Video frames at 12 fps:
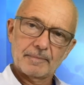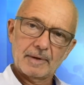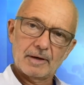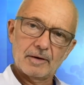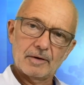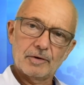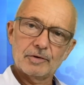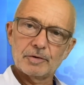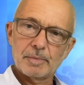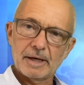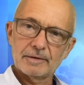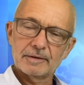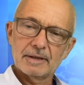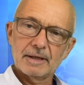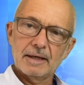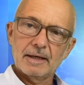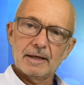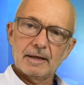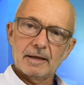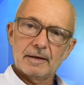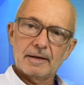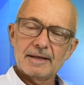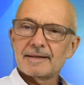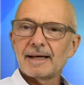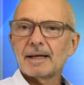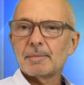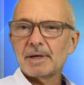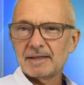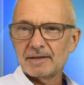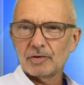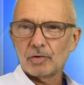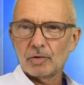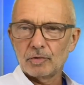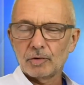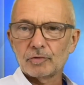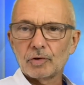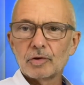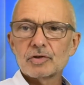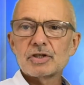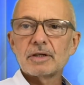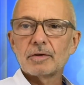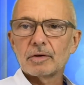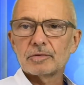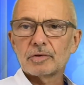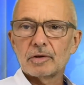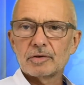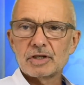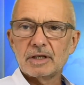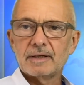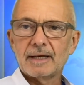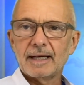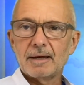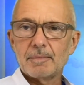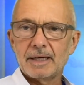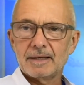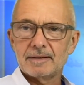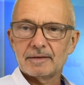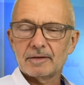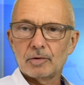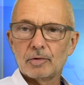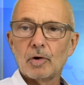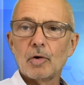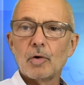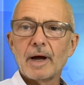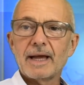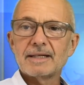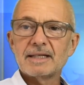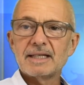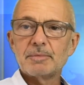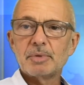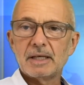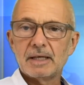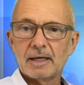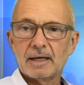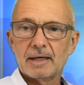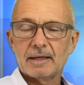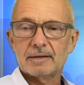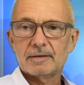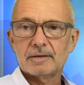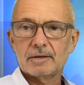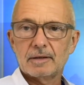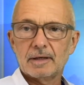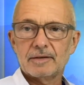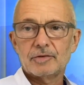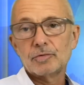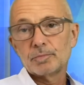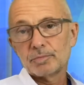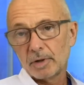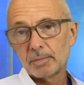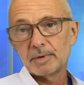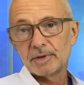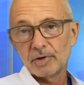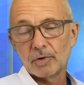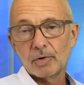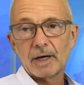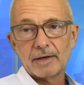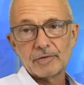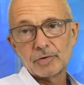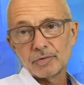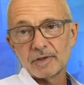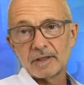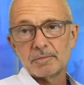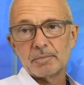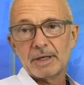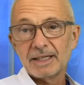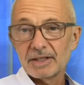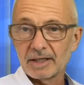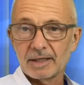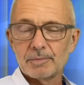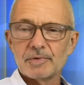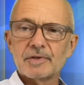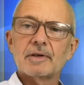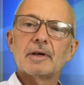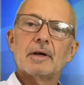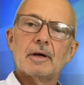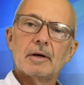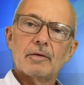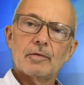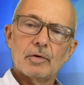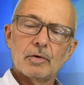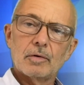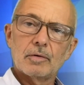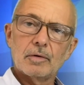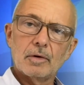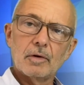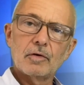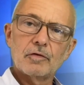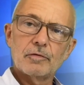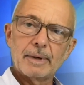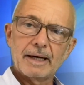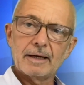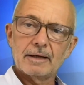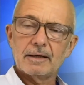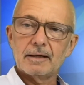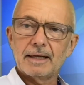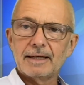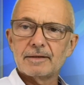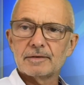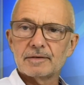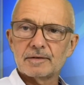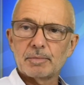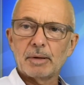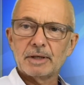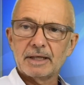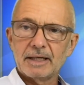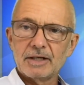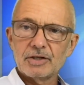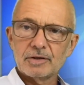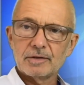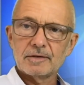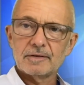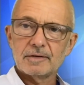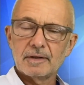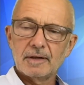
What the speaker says: heard about. This database is called Otology-Neurotology Database, called ONDB, and as you probably know, I've used it many times for all of my latest publications